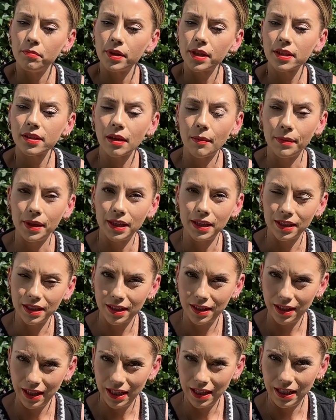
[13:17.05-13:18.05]
Something that
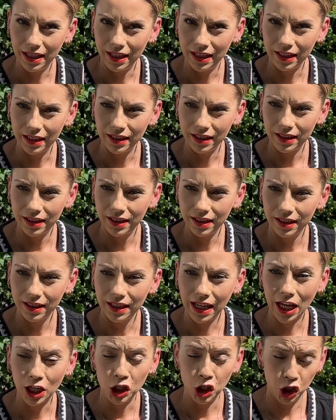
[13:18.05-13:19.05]
seedlings
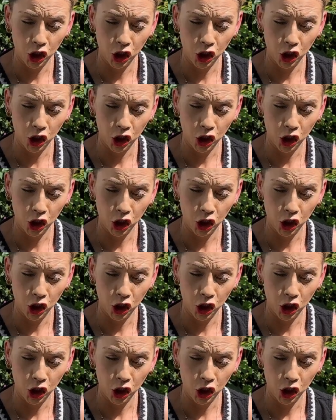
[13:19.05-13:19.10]
can